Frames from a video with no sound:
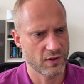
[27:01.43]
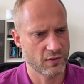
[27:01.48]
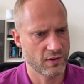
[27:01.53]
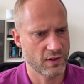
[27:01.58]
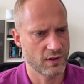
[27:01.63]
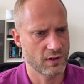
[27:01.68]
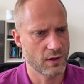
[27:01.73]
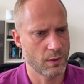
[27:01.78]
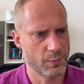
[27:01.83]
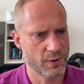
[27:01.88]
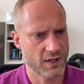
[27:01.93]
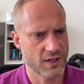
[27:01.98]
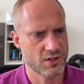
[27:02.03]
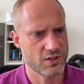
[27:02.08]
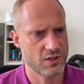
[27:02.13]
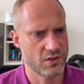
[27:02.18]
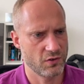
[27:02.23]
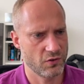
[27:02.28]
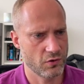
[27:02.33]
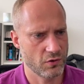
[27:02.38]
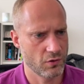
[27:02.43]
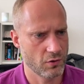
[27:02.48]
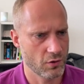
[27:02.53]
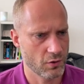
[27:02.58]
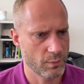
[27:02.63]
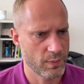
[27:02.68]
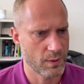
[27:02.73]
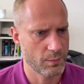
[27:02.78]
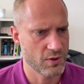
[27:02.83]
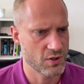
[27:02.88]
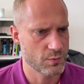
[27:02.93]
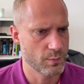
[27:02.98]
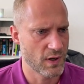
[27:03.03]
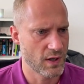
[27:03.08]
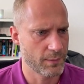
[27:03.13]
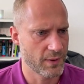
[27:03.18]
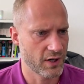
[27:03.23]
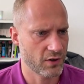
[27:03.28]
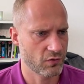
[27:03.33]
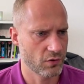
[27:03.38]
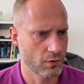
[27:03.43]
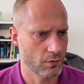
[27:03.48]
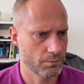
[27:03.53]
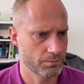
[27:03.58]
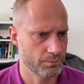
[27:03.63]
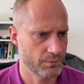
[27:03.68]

that the application is not published by Microsoft.